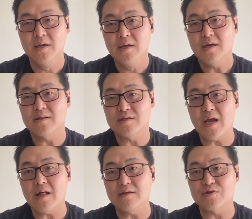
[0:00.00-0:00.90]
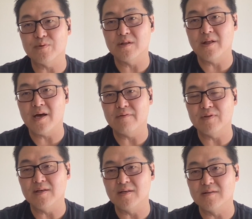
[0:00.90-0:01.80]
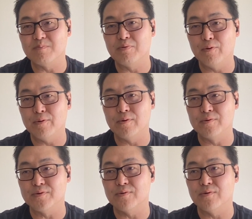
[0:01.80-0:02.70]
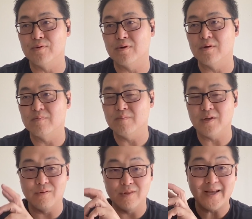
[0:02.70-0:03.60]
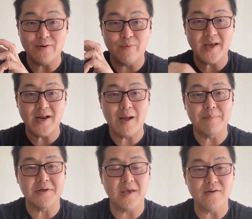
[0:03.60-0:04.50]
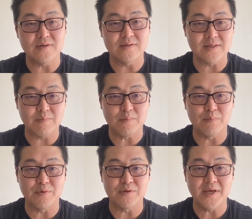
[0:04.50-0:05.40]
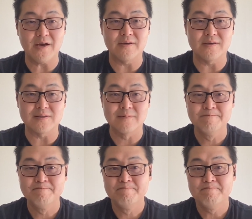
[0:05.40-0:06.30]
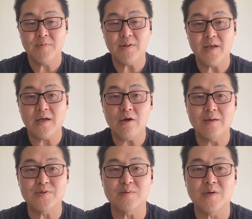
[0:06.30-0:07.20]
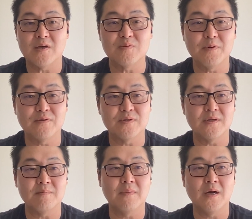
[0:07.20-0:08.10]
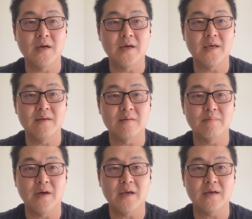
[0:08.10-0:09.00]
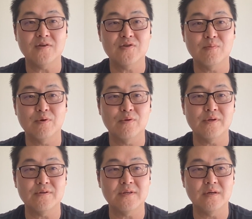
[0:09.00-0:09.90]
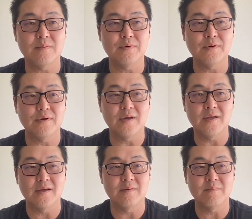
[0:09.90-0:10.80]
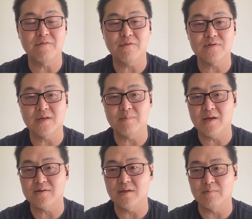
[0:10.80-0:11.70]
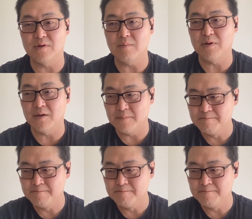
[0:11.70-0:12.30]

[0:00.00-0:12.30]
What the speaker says: And the challenge with a lot of these portals or, lightweight applications that people build out is they're like, oh, I'm exposing my customer loyalty number and my first name, last name, and email.